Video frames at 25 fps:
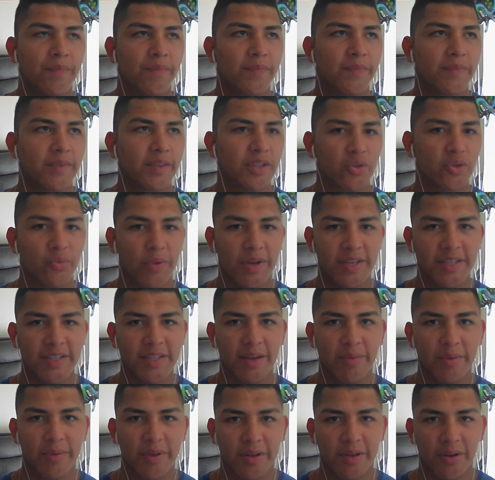just ways
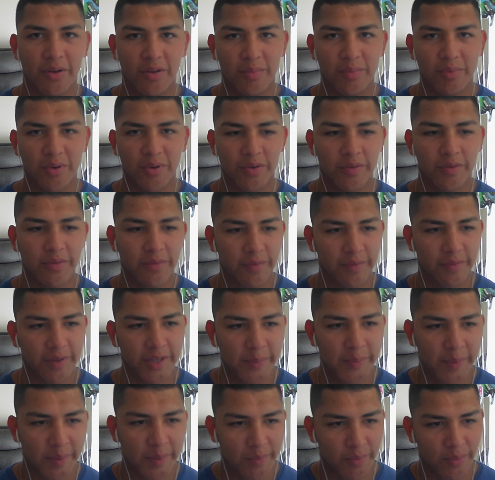that we can all improve
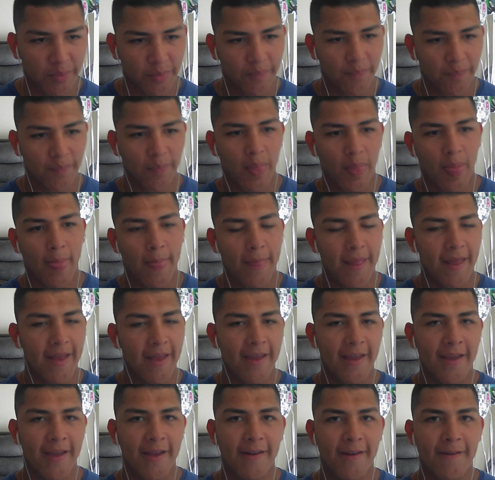as people
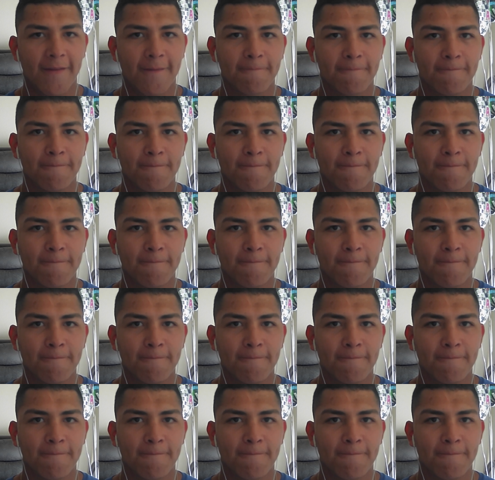and